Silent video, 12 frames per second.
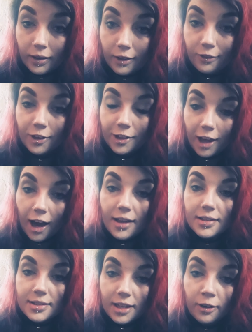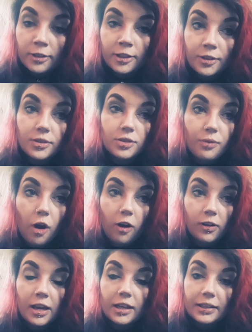if your gut is telling you it's
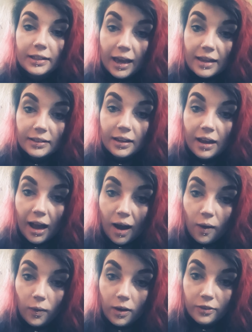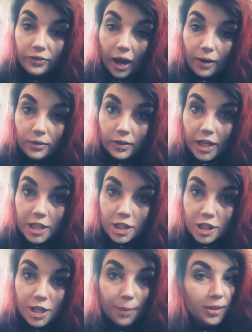wrong. Get out of that
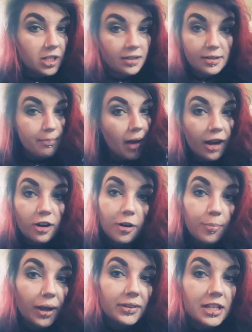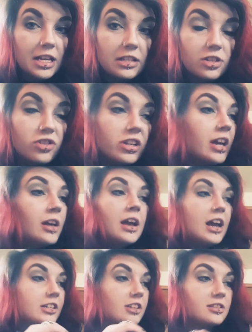relationship. It doesn't matter about the history.
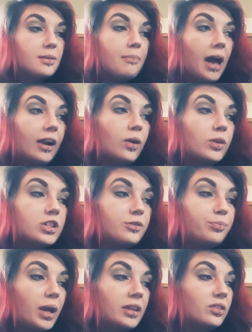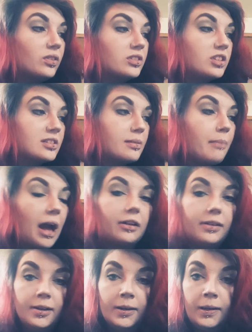It doesn't matter what you've been through. It doesn't
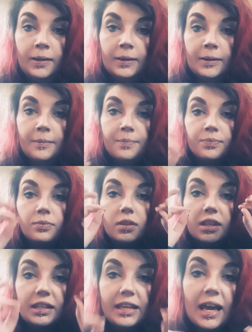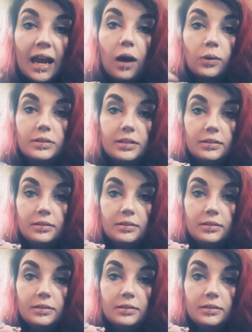matter. Get out.